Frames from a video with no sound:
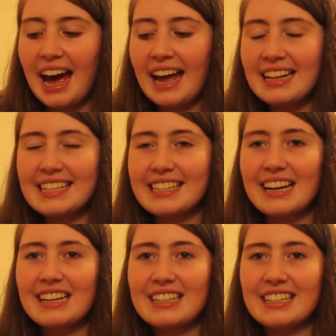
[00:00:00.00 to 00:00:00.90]
and it's
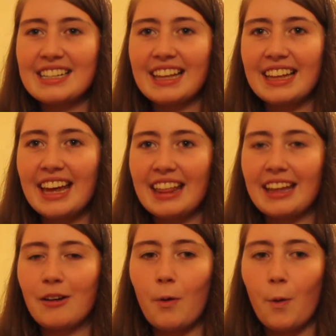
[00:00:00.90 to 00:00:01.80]
not just Clay,
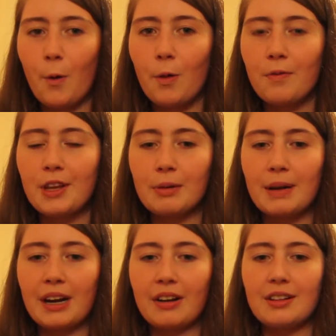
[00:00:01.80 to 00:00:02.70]
like all of their
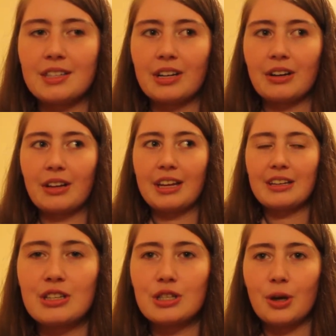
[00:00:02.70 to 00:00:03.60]
parents are
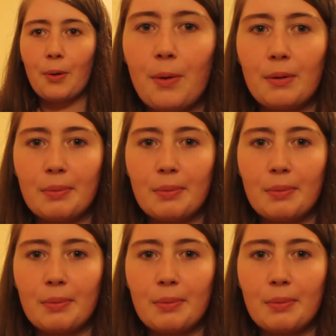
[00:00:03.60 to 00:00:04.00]
like so